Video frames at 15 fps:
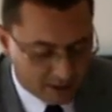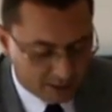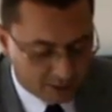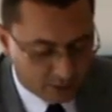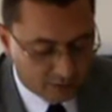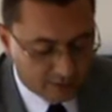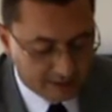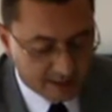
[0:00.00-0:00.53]

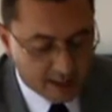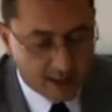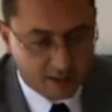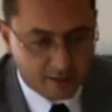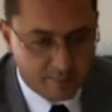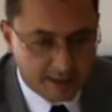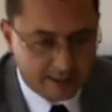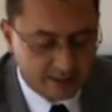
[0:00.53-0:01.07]
So these are
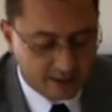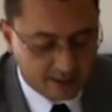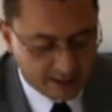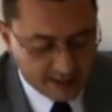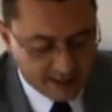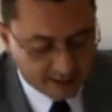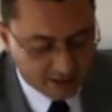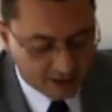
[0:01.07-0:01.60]
domestic
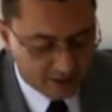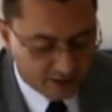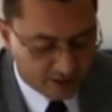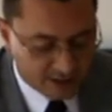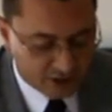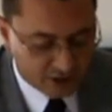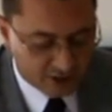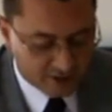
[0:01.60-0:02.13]
and
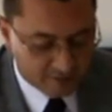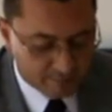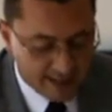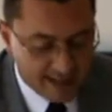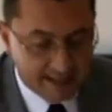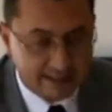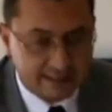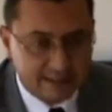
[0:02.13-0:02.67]
international
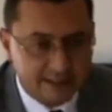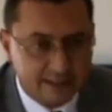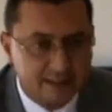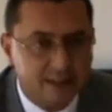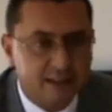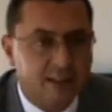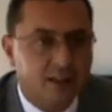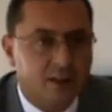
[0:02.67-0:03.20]
banks
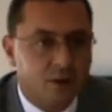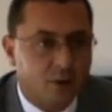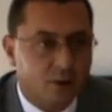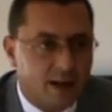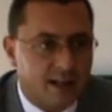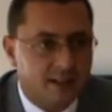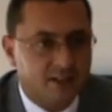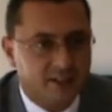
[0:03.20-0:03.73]

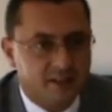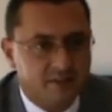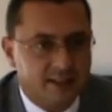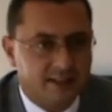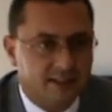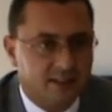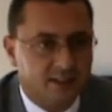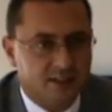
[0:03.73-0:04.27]
or other
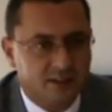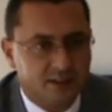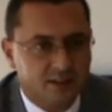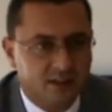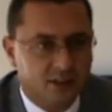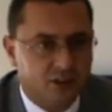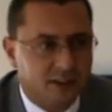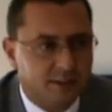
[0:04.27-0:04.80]
investors
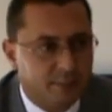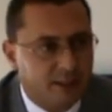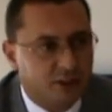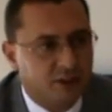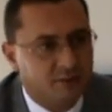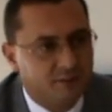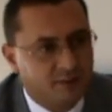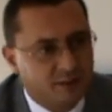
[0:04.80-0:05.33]
such as
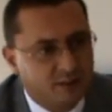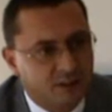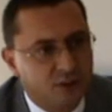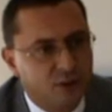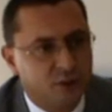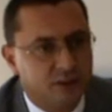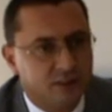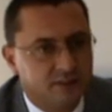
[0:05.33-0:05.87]
pension funds,
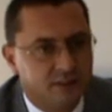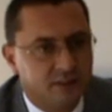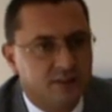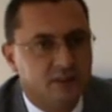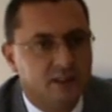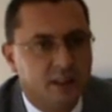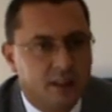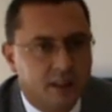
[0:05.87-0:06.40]
insurance
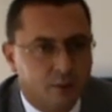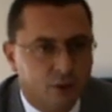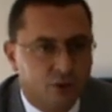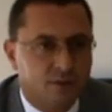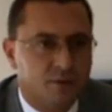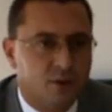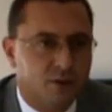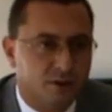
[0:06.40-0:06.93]
funds, which
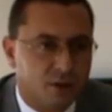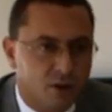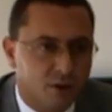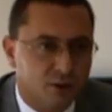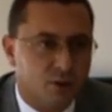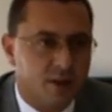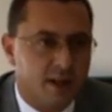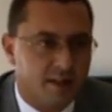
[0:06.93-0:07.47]
of course
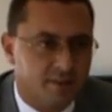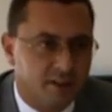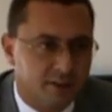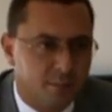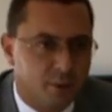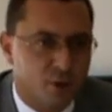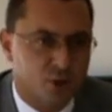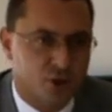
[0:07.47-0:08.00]
also have
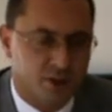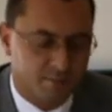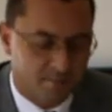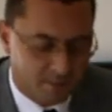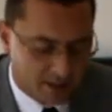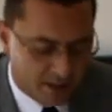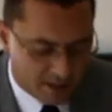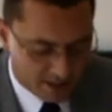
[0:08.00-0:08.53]
exposure
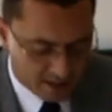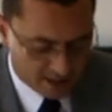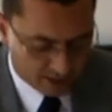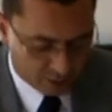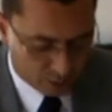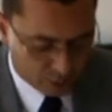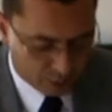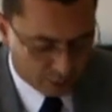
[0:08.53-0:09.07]
uh,
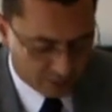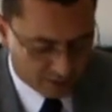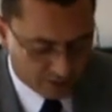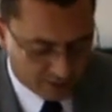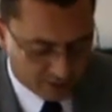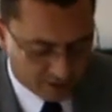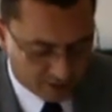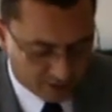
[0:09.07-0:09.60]
to
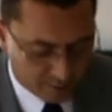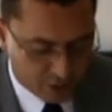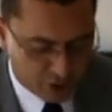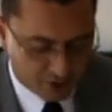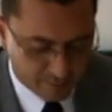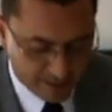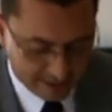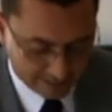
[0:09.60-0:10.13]
uh,
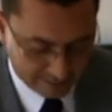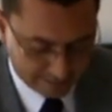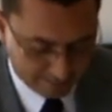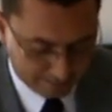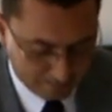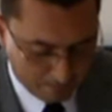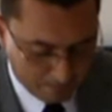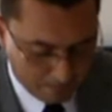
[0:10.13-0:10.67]
commercial banks.